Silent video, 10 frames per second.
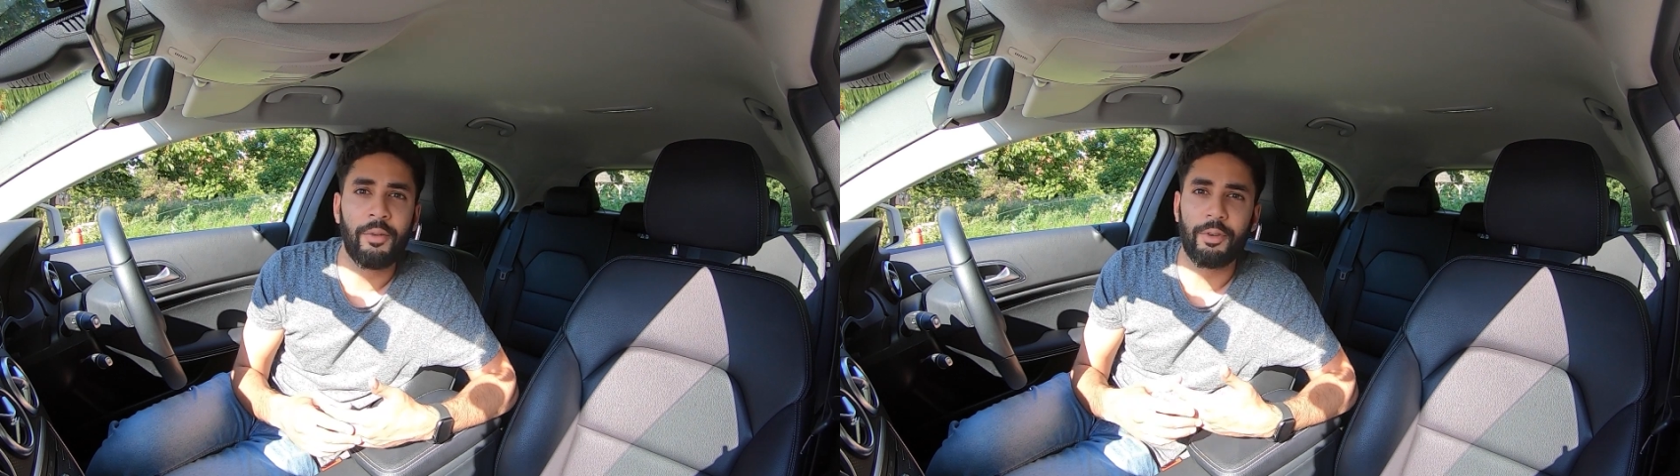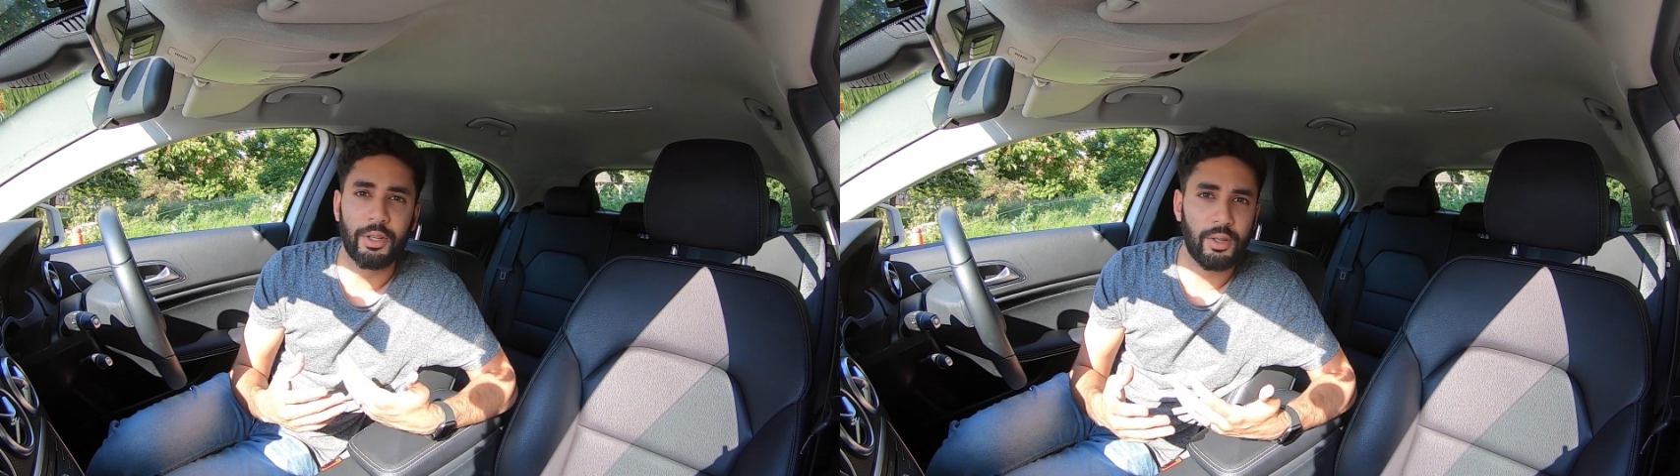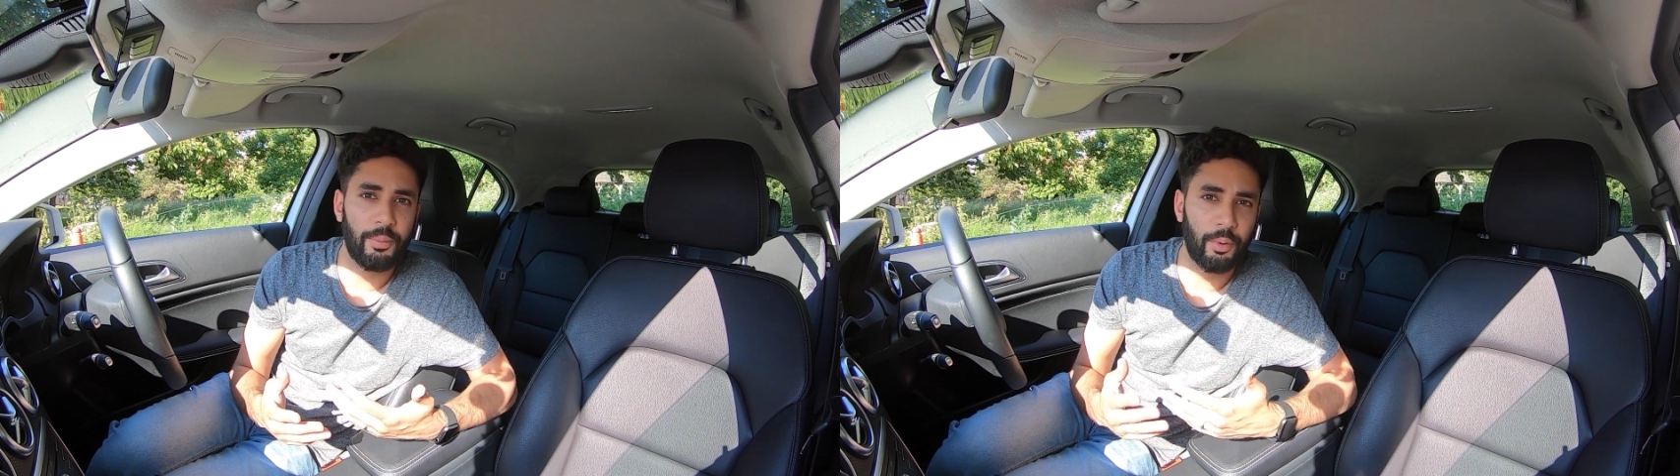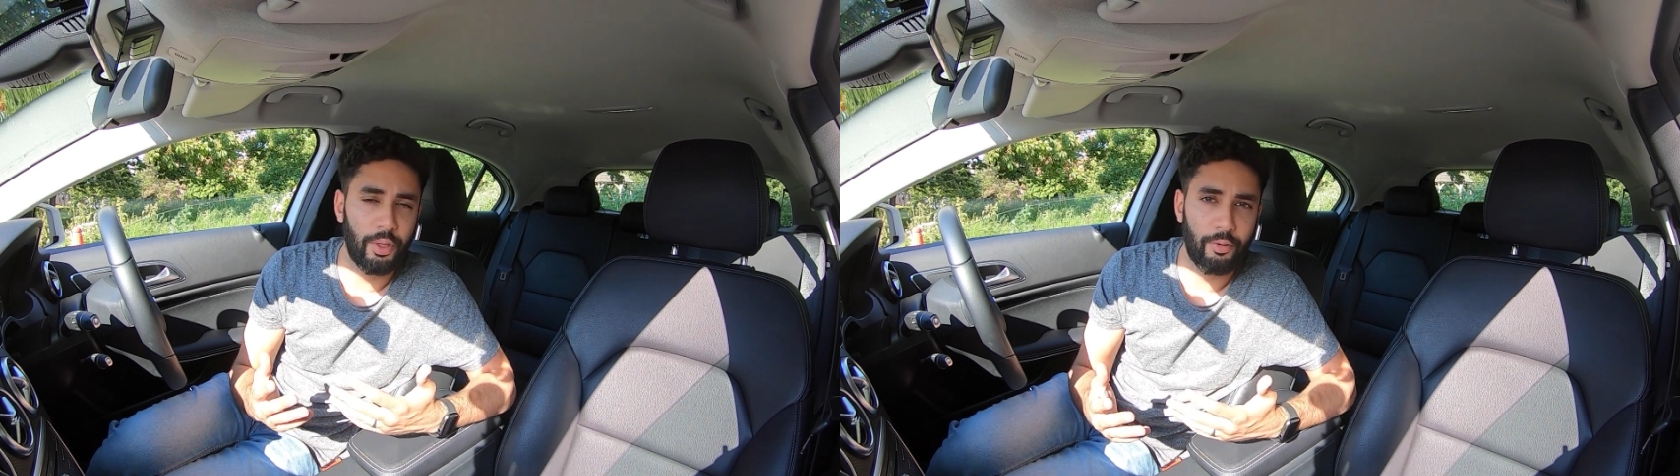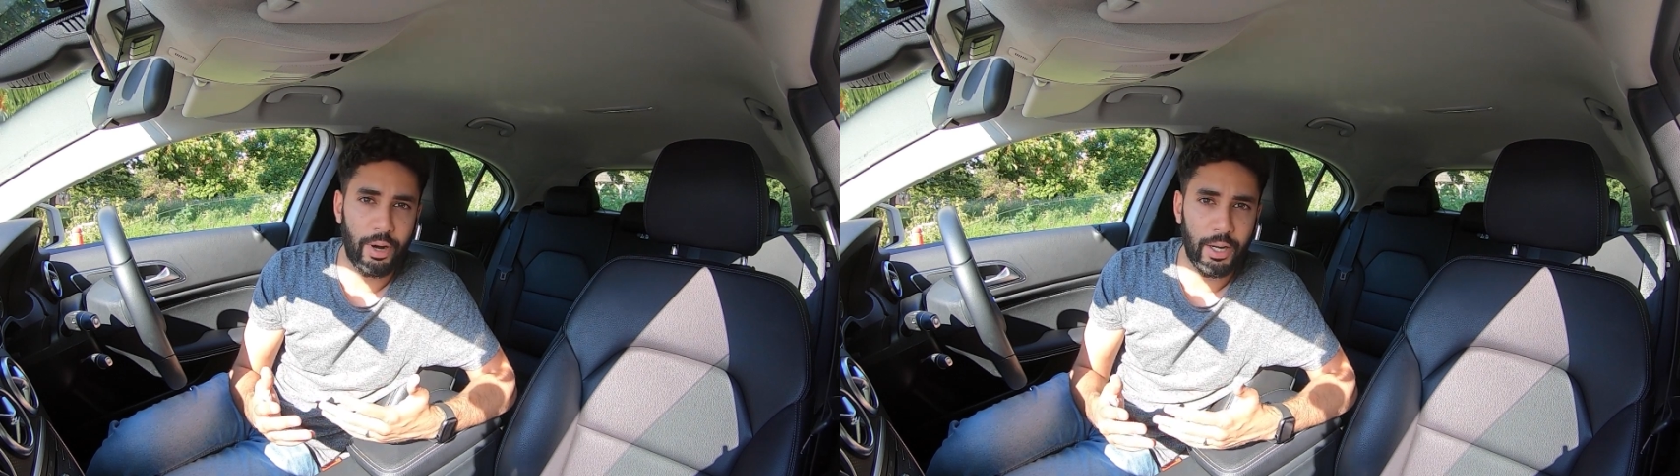for example on
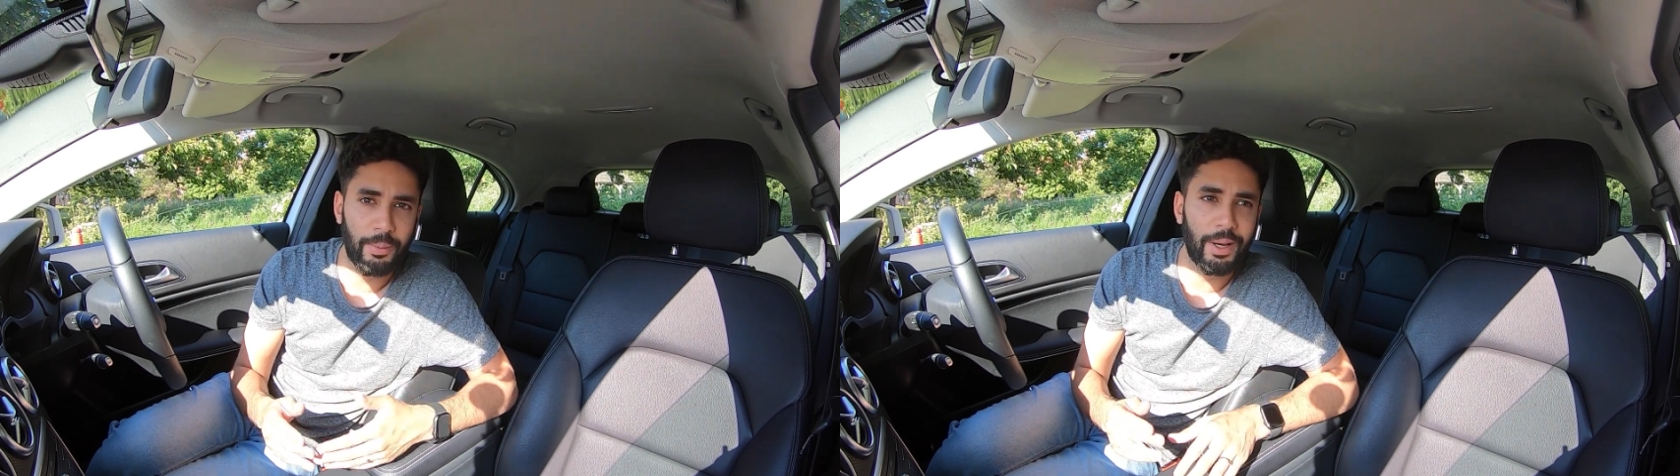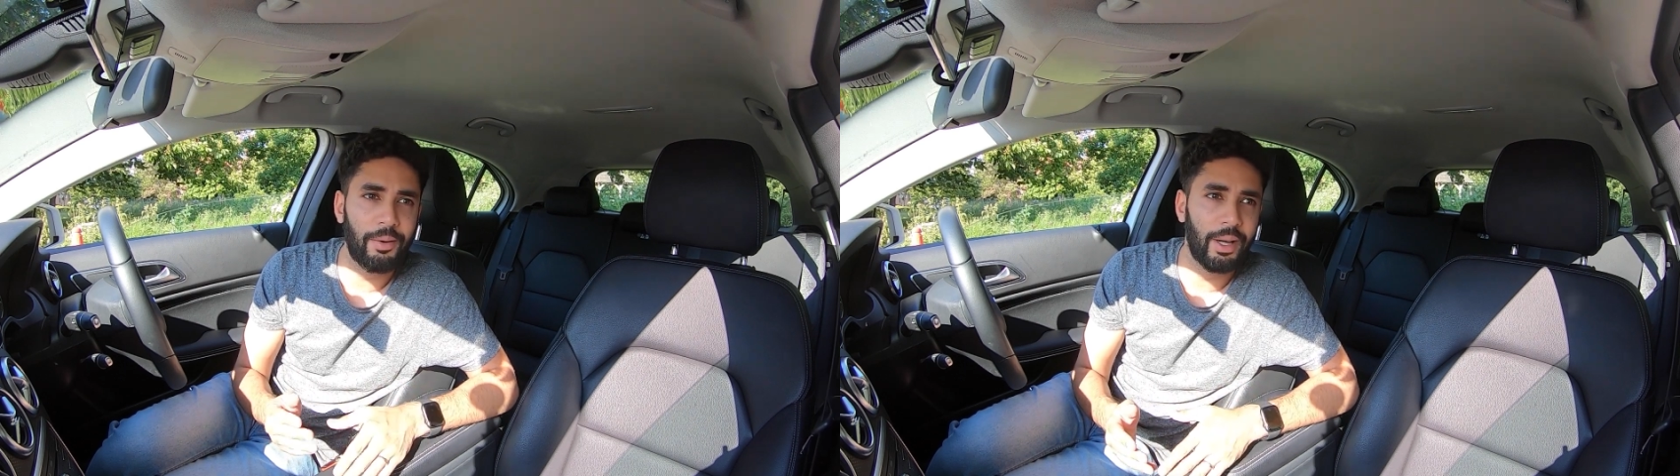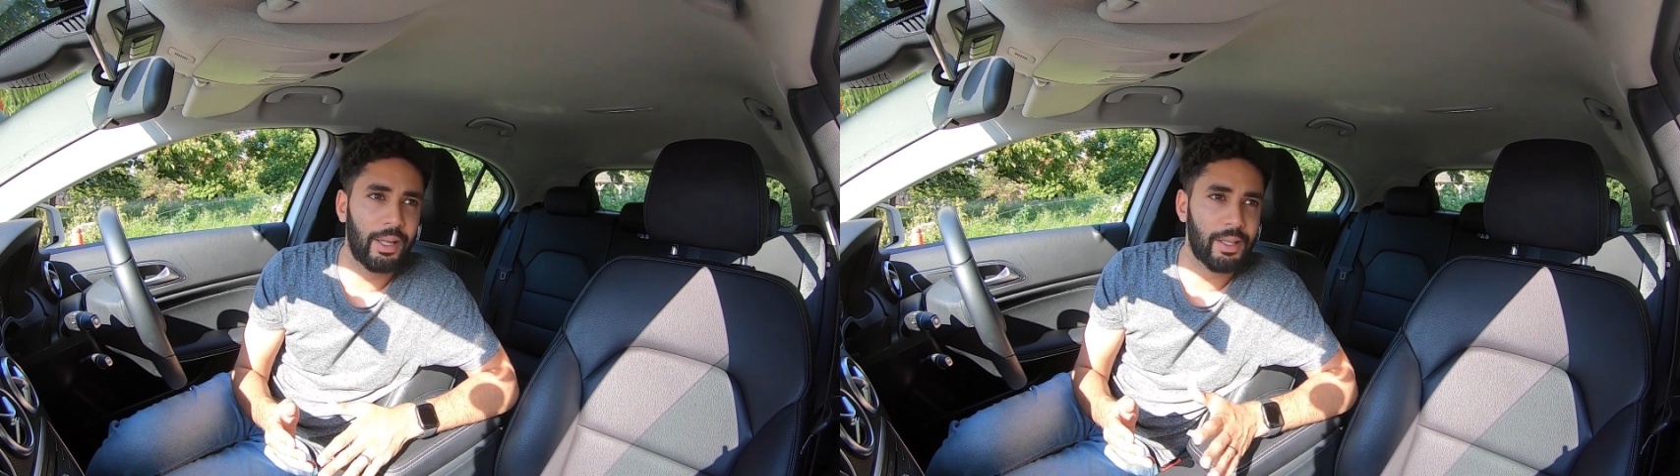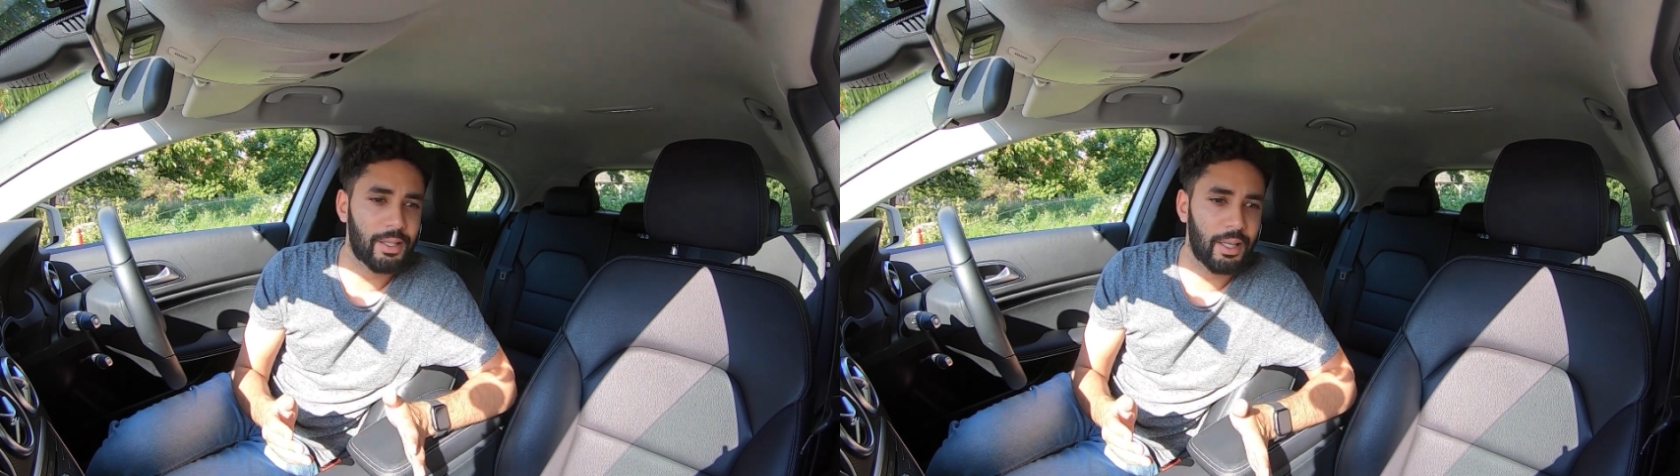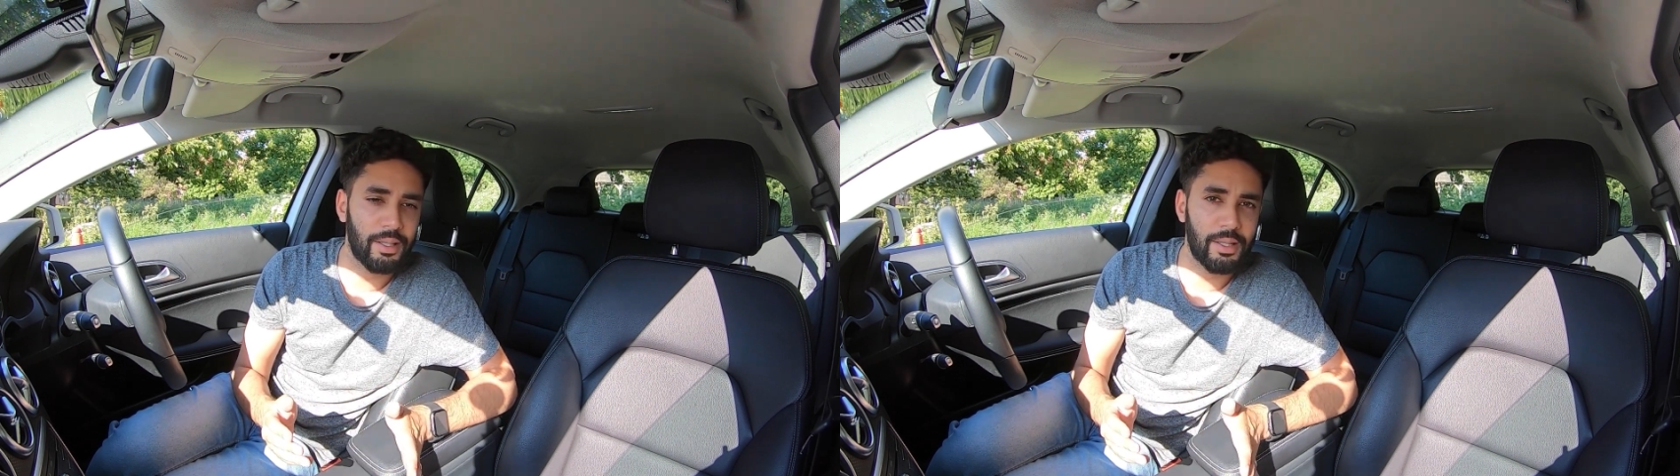the roundabout, and it
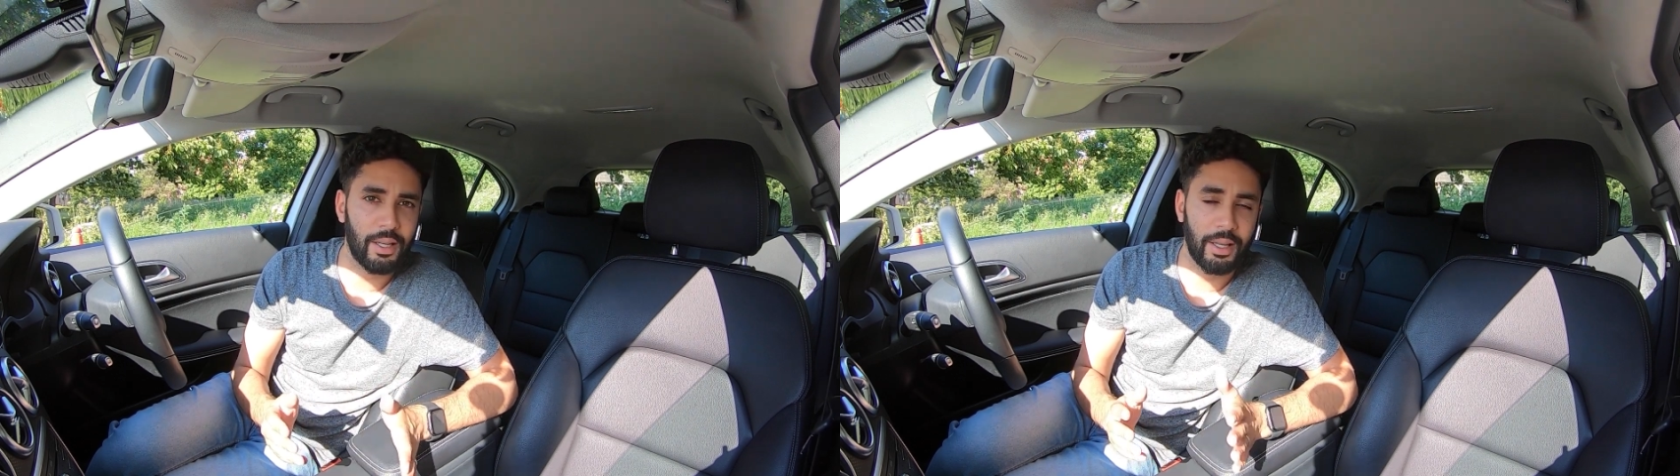says,